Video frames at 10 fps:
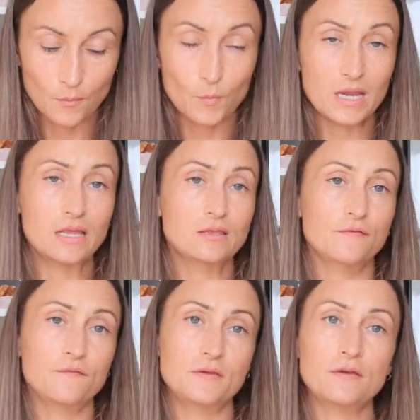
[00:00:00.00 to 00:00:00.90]
Where the
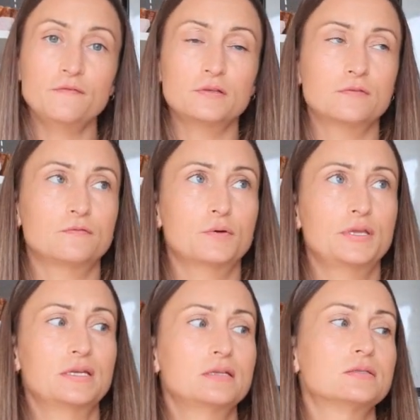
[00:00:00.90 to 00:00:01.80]
fearful
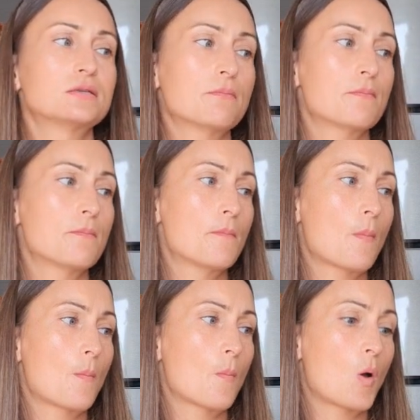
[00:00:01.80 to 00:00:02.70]
avoidant
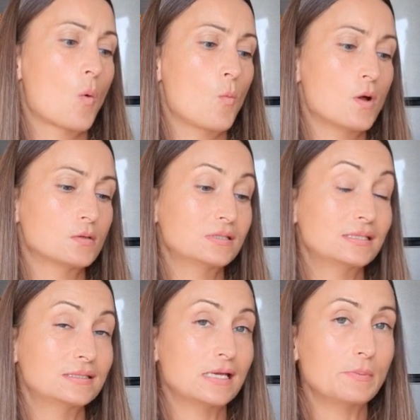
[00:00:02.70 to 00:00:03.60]
will
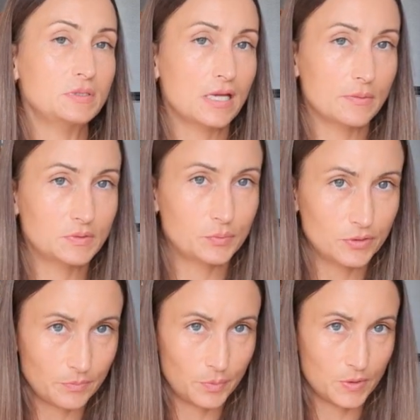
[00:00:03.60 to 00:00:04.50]
sometimes
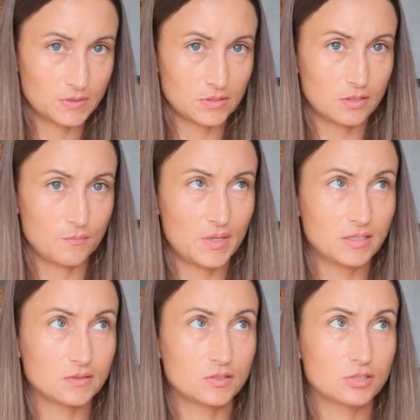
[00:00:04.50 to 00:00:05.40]
put the person on a
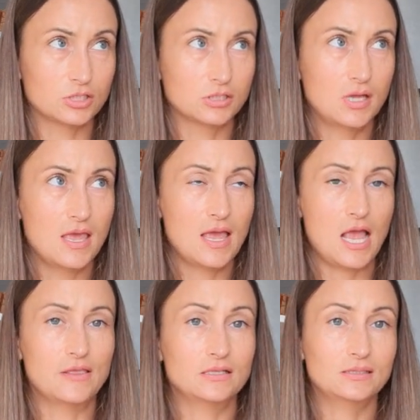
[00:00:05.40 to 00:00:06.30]
pedestal,
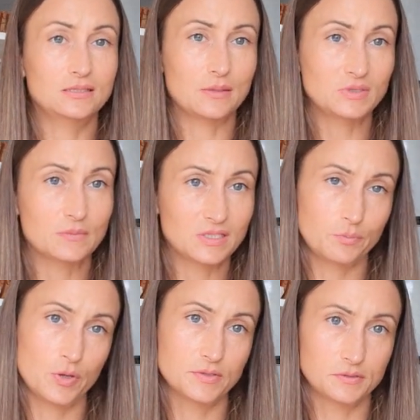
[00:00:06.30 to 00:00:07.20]
and then sometimes the
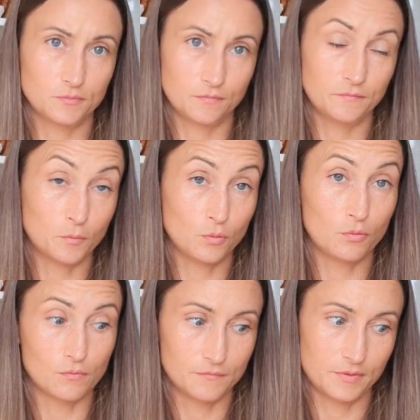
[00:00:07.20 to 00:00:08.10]
person will fall
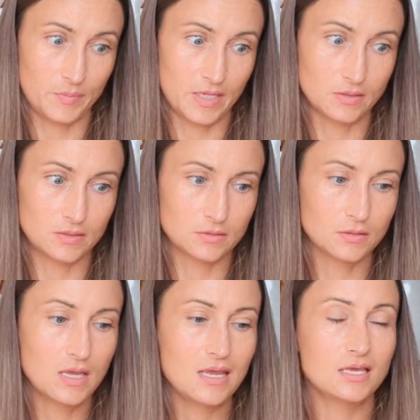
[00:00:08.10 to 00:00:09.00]
off the pedestal.